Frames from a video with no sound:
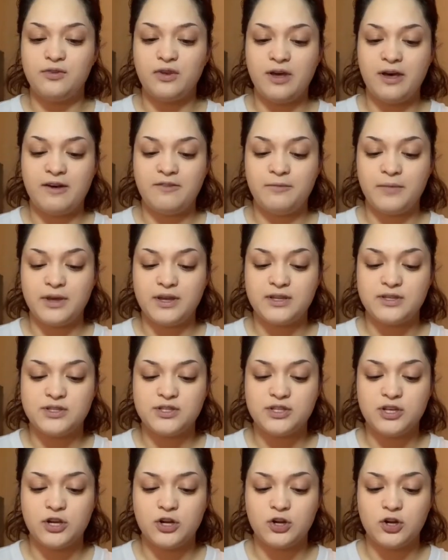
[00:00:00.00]
have my
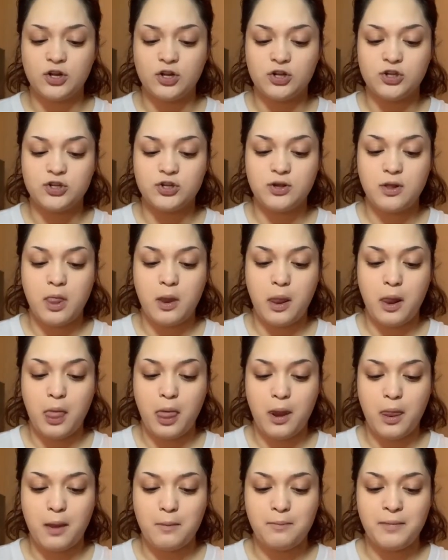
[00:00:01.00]
concealer,
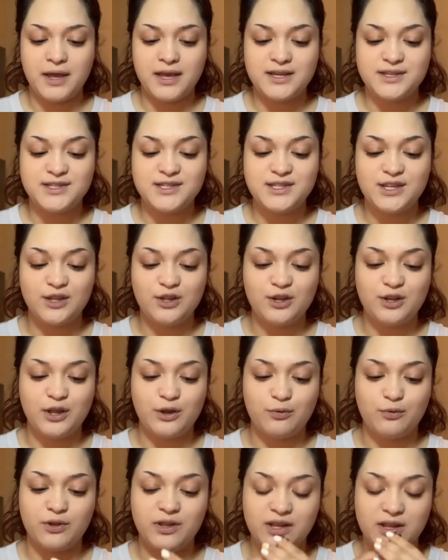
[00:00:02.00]
my concealer like
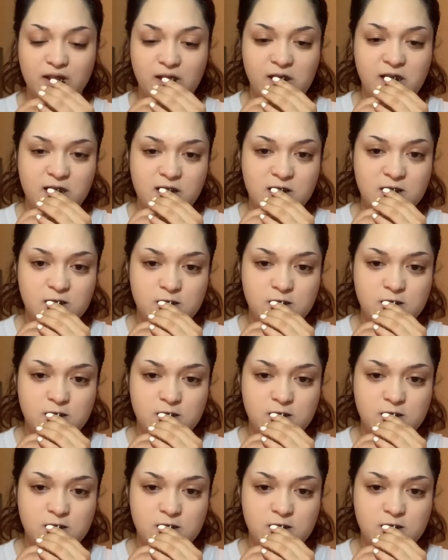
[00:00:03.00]
really light